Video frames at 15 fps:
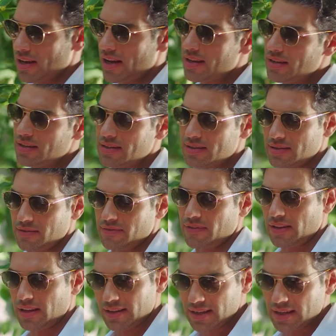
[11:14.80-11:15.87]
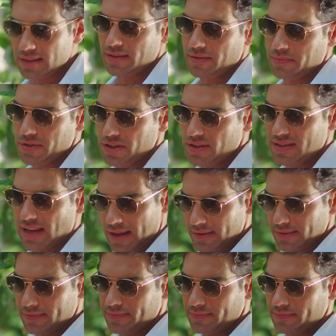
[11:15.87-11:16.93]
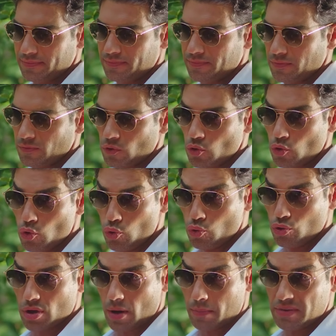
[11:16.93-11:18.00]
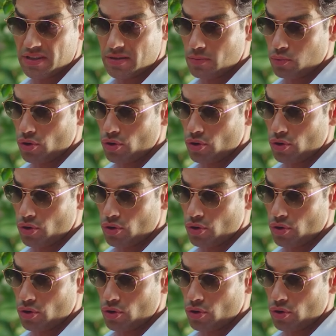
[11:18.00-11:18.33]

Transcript: the important signal that there may be personal reasons why she's not